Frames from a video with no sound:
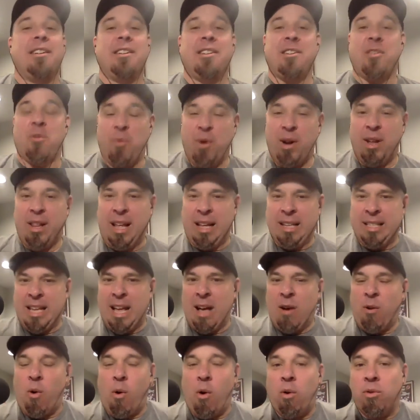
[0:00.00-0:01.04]
You realize
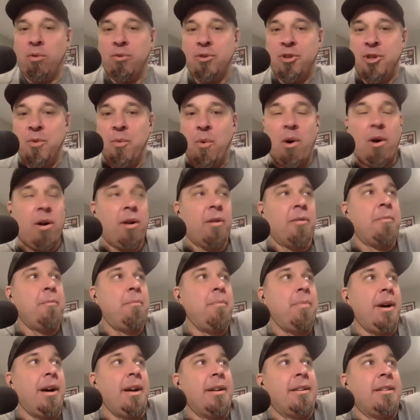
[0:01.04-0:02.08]
how old you are,
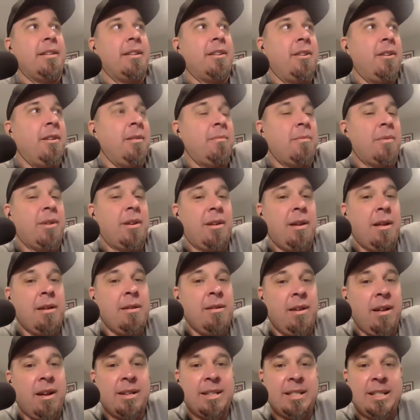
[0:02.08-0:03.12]
but good
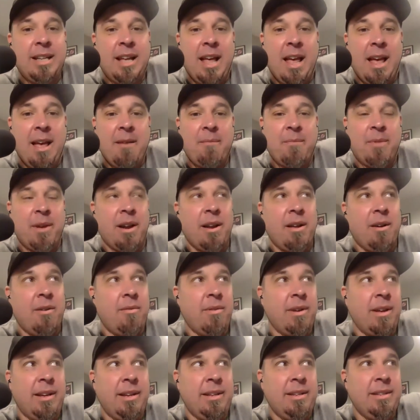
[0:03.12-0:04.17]
good luck to him. You know,
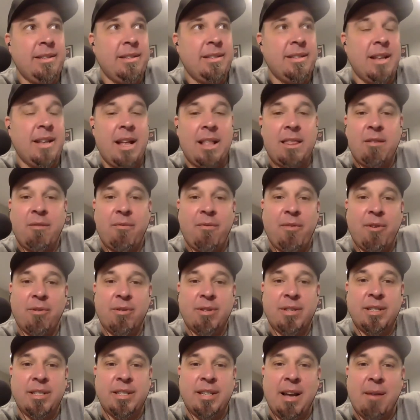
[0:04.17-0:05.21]
he's not the
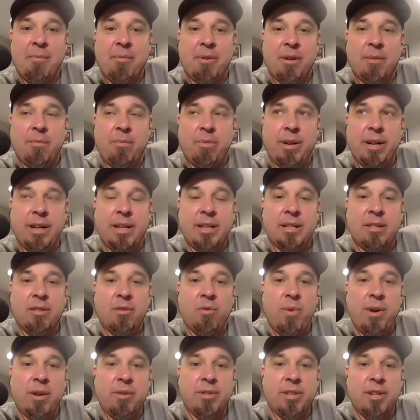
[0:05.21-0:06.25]
first to say I'm going to play until
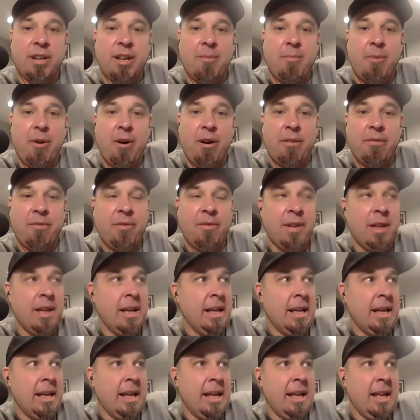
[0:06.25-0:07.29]
the wheels come off
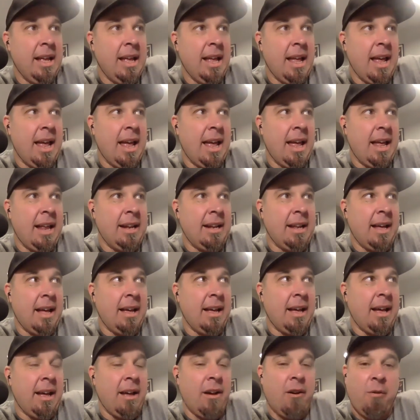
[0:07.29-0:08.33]
and
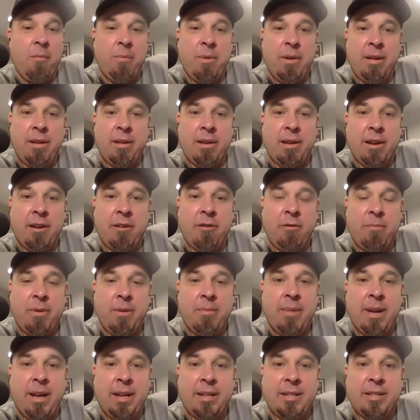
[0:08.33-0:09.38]
I, I, hope he I hope he
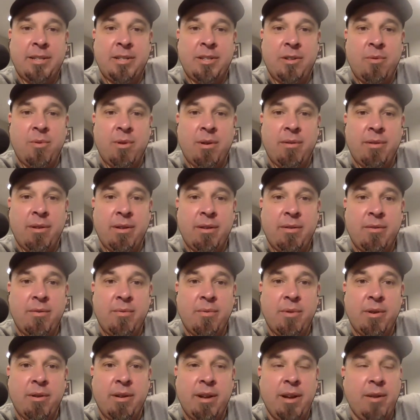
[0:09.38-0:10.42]
makes it to where
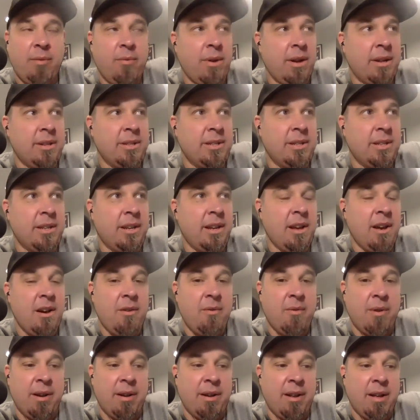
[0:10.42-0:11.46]
where he wants to
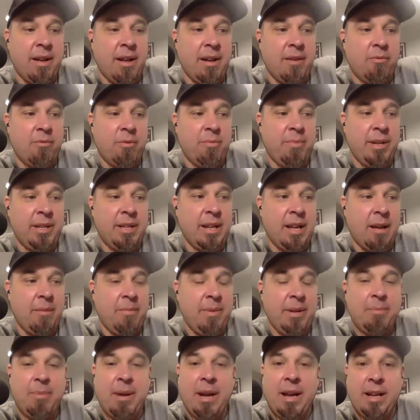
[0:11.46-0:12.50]
go. And uh, we'll be t- I'll
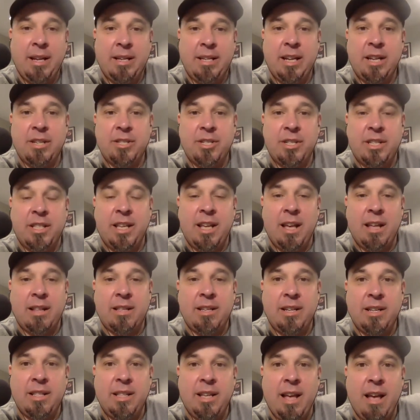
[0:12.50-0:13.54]
be paying attention to,
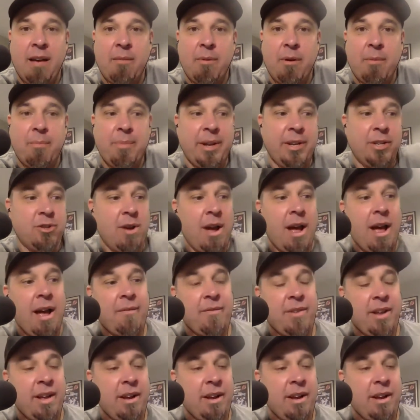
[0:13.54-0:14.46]
to the MLB draft.